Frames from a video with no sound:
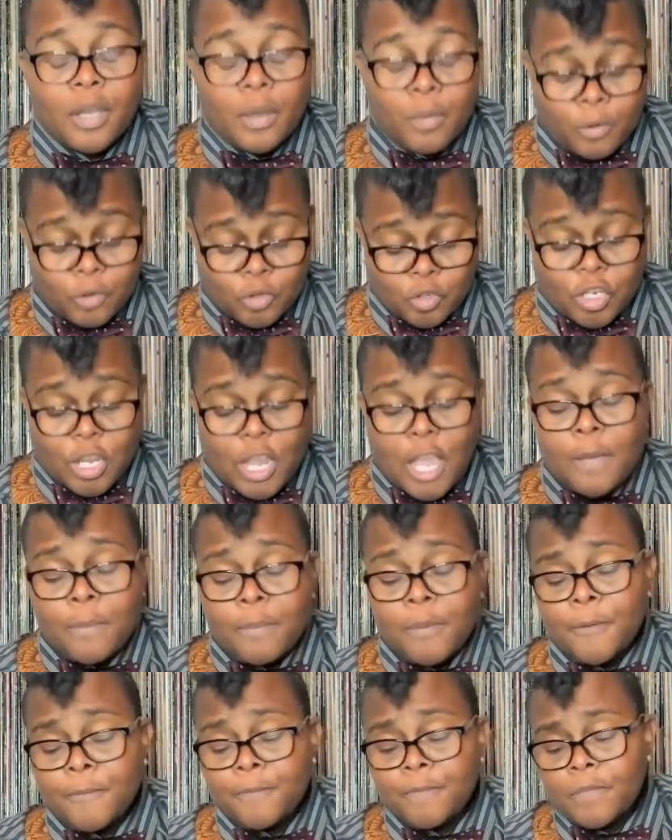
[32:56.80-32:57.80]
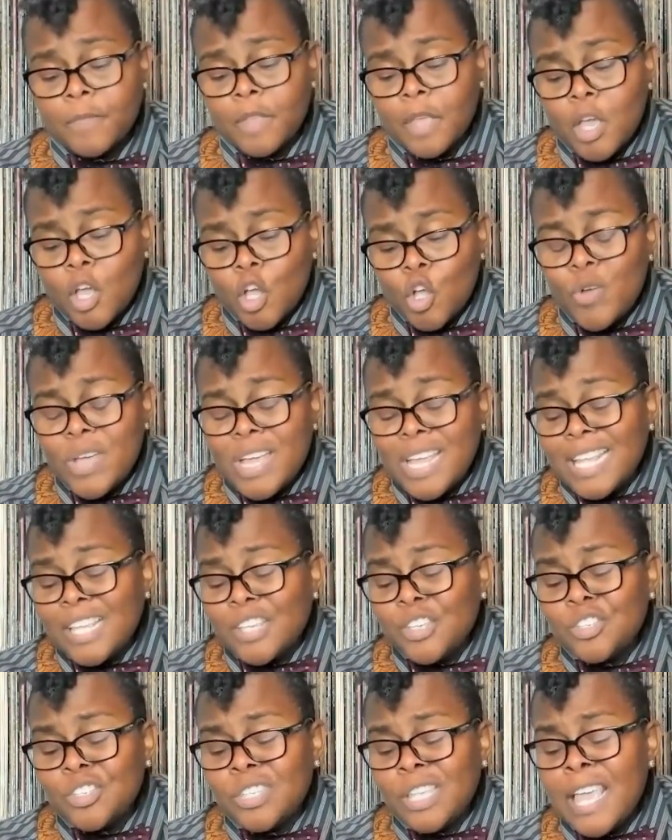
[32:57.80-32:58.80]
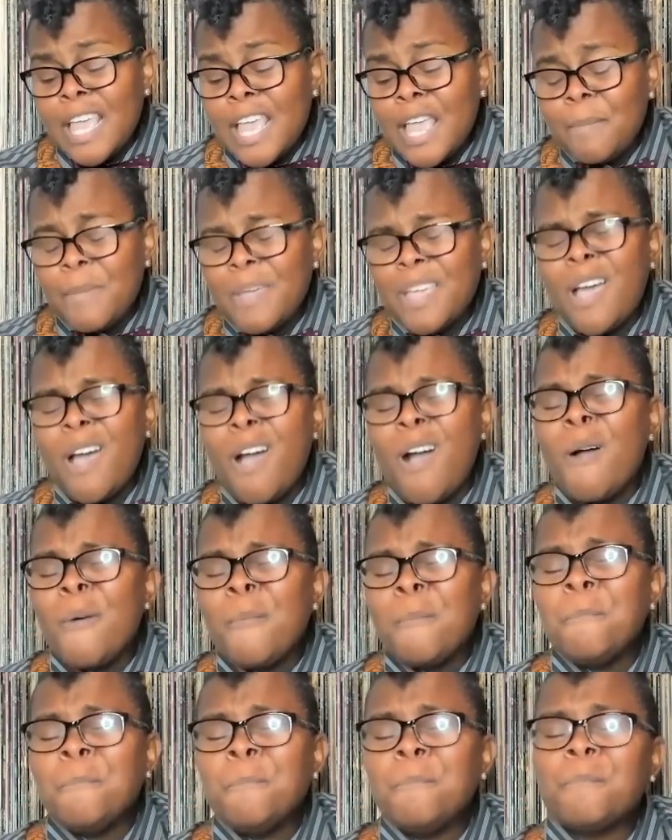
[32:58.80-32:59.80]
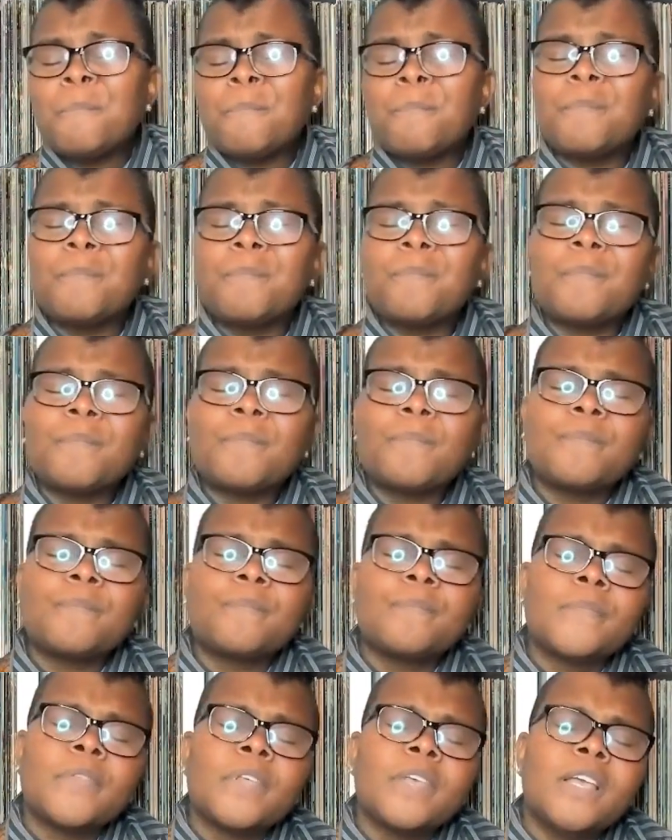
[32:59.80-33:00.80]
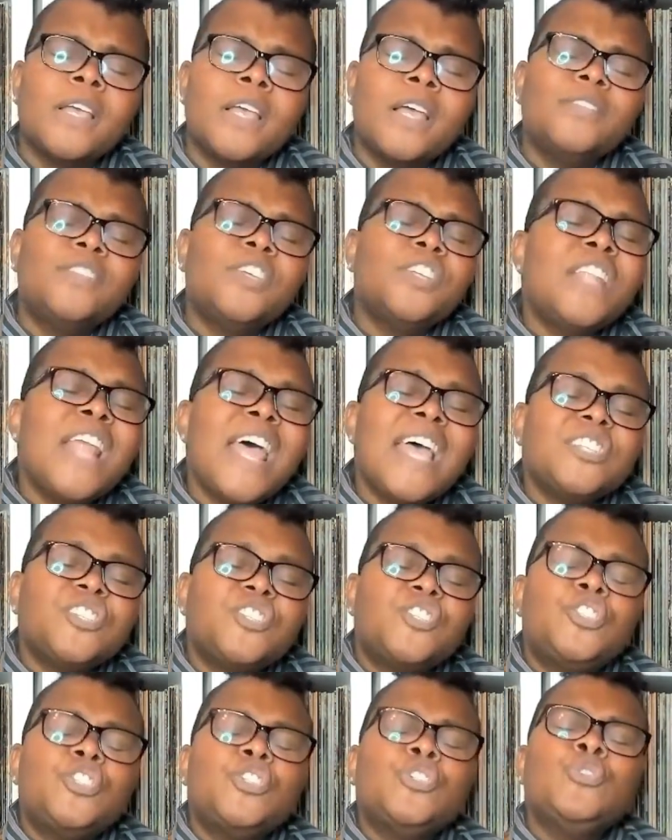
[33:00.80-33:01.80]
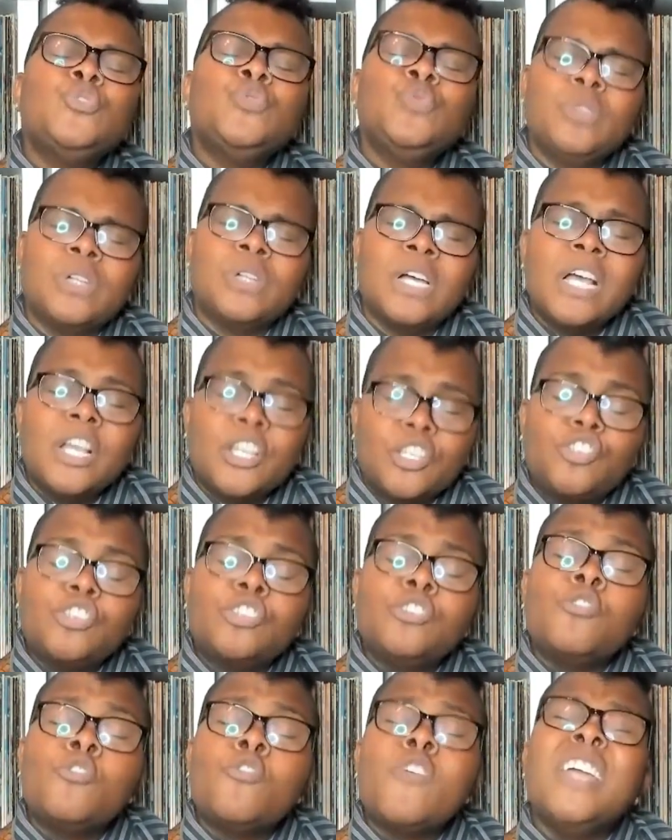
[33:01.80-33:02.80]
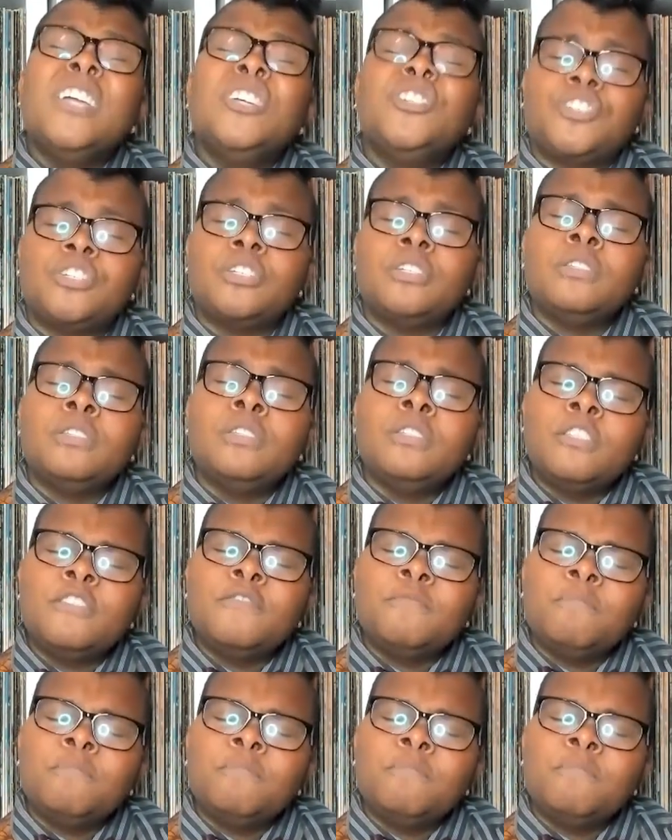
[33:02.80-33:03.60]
will shape who it is they become. The next 2 generations of